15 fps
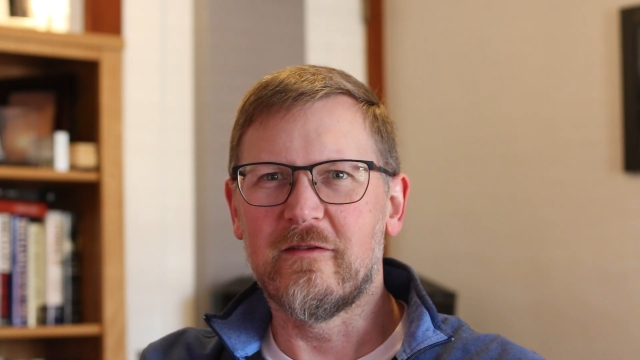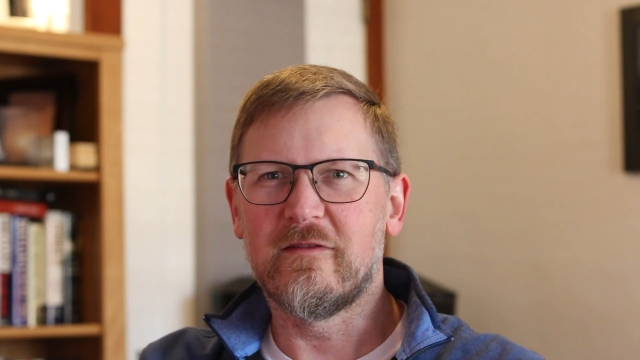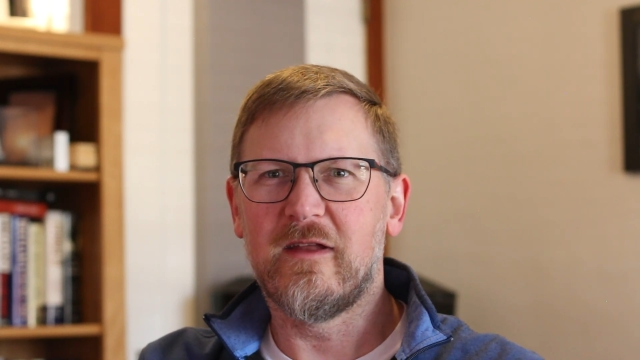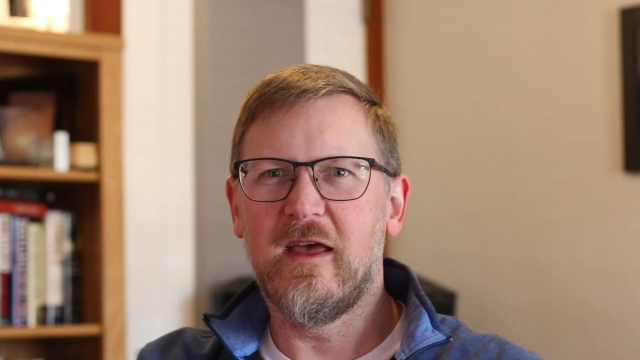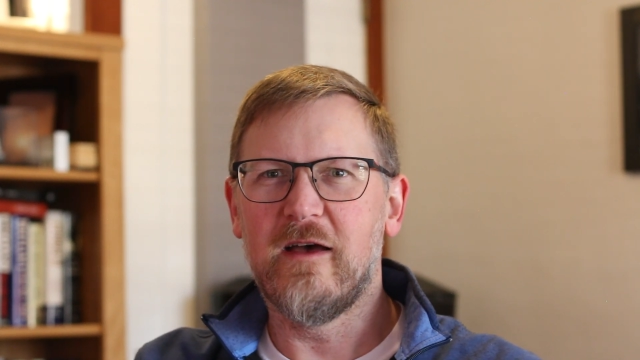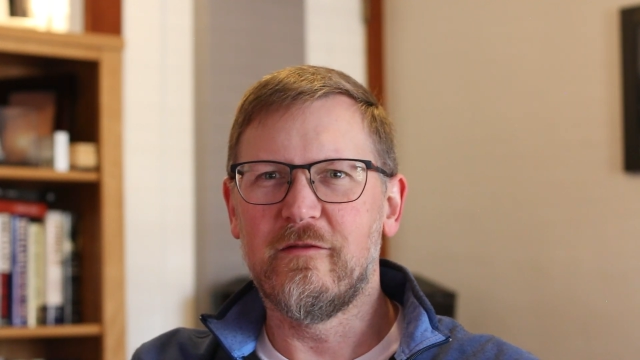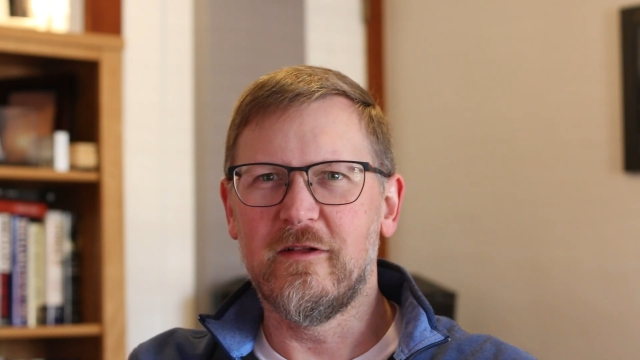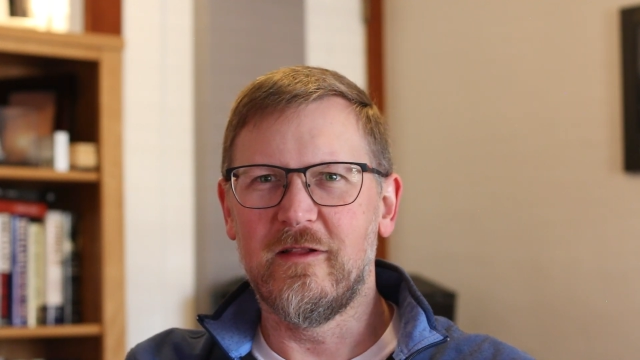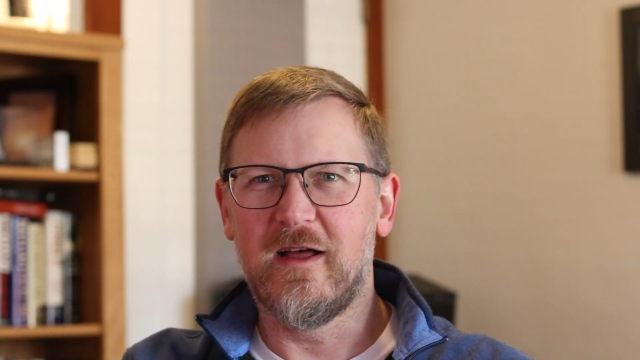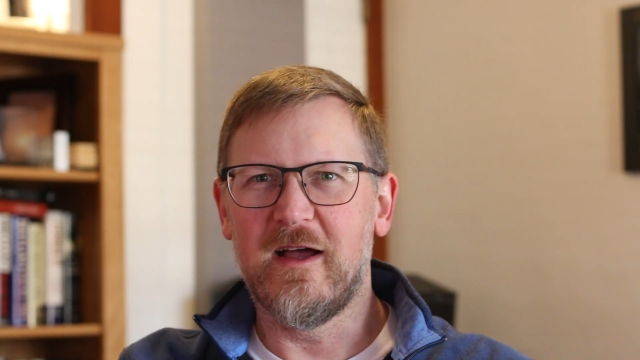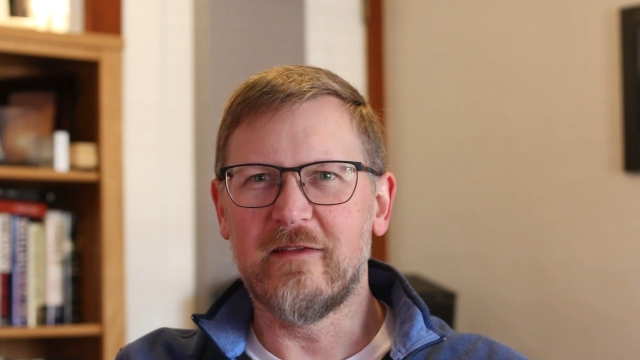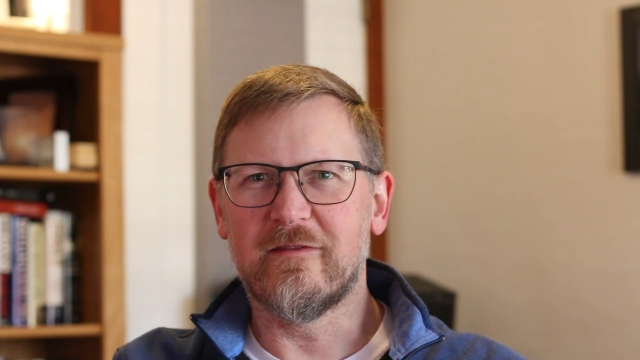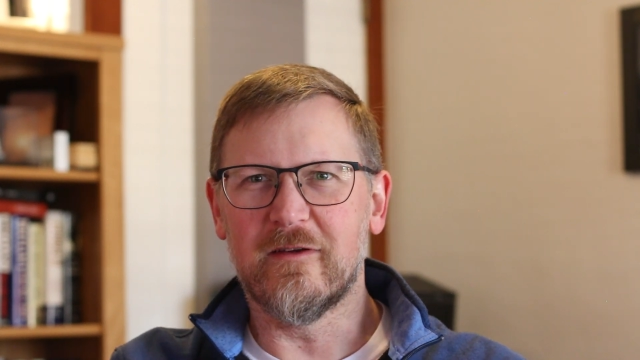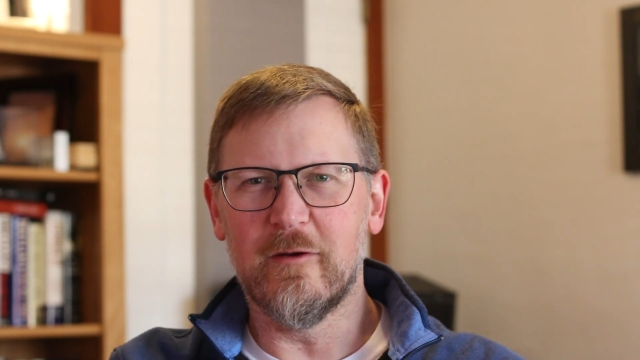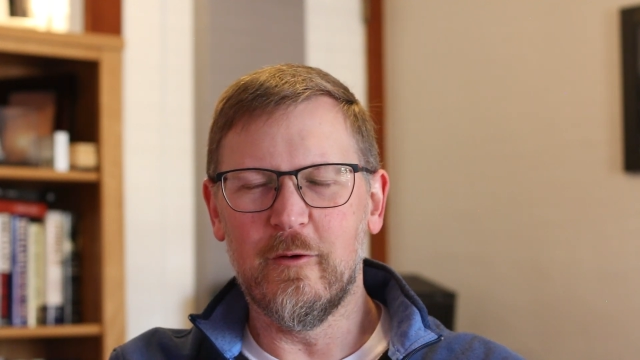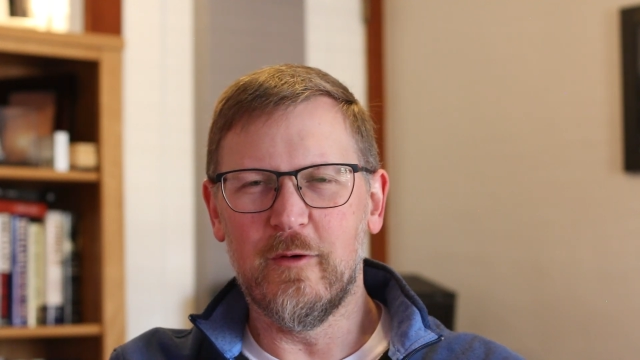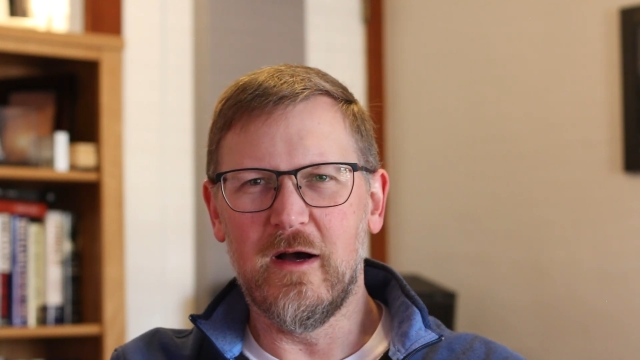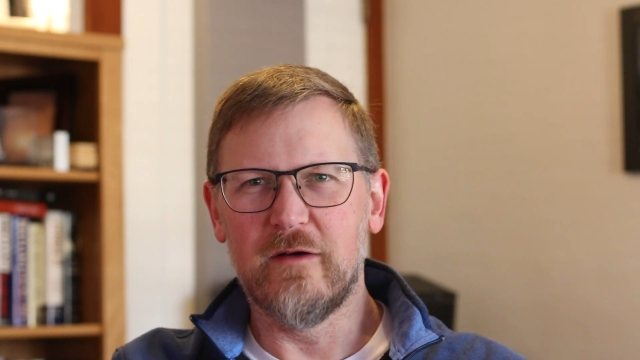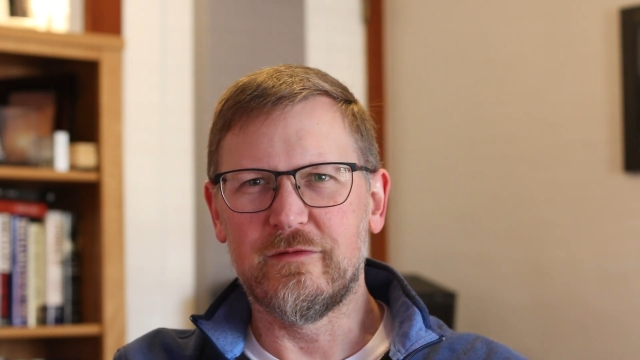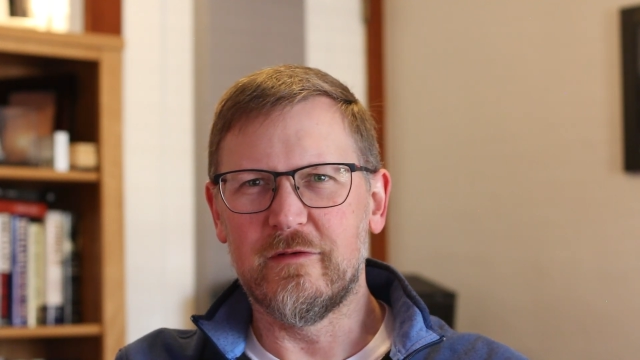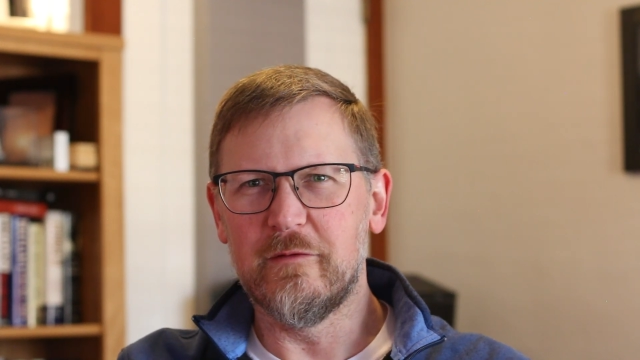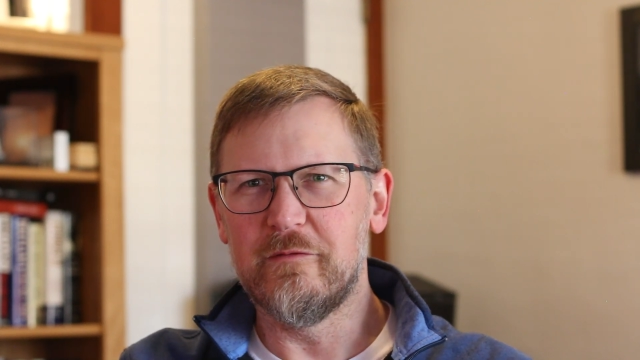doesn't have a lot to go
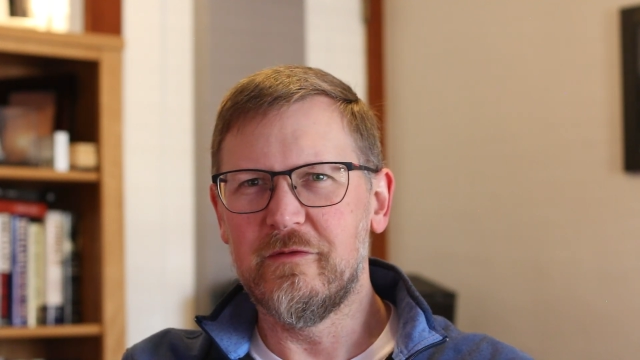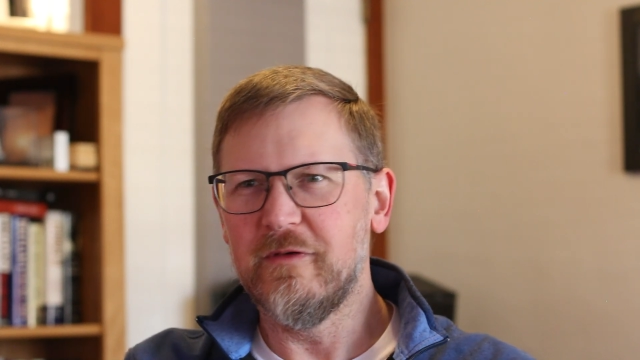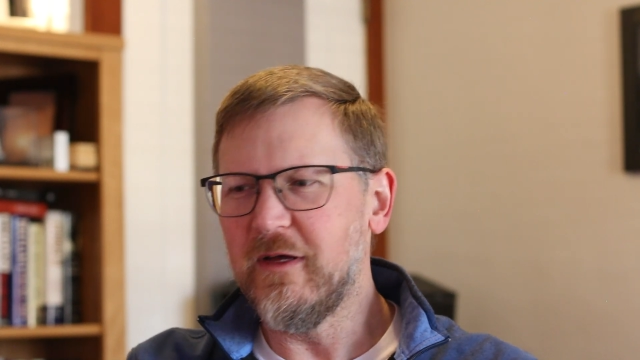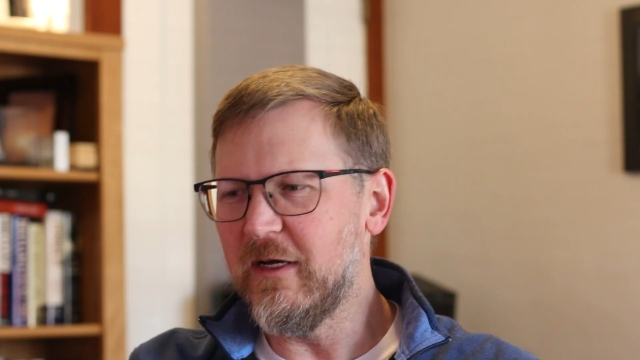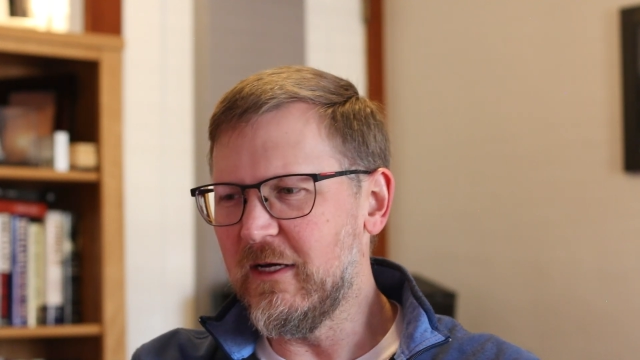off of.